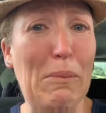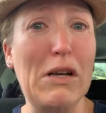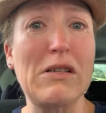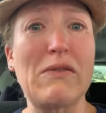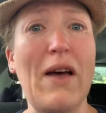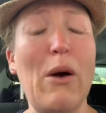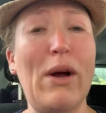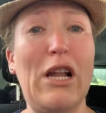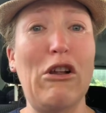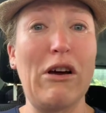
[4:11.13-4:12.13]
because of how
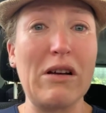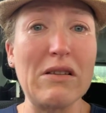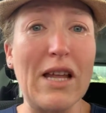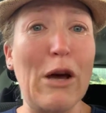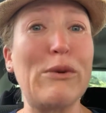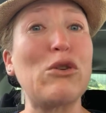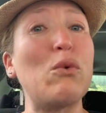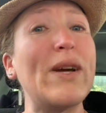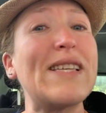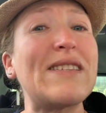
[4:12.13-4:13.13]
I looked, and I was
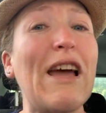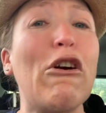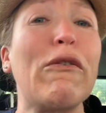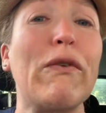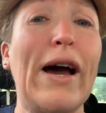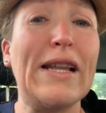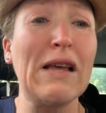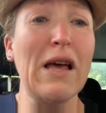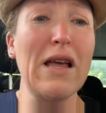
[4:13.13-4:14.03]
always terrified